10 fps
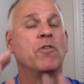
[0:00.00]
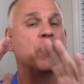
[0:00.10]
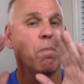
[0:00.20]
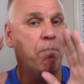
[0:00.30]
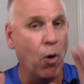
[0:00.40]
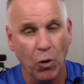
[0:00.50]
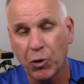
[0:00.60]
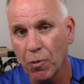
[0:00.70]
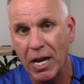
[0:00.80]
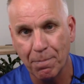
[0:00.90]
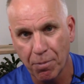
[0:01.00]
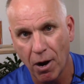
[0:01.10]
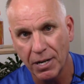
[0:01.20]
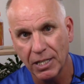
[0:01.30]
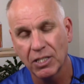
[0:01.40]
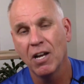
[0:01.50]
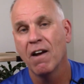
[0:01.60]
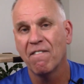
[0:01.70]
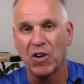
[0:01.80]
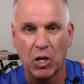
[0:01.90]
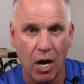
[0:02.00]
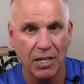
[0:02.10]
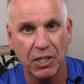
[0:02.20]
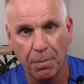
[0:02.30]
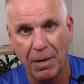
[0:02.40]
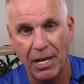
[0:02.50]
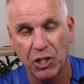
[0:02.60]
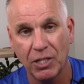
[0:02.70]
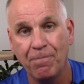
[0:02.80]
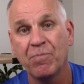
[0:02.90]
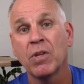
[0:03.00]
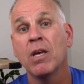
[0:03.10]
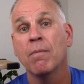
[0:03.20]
They're both great products for constipation,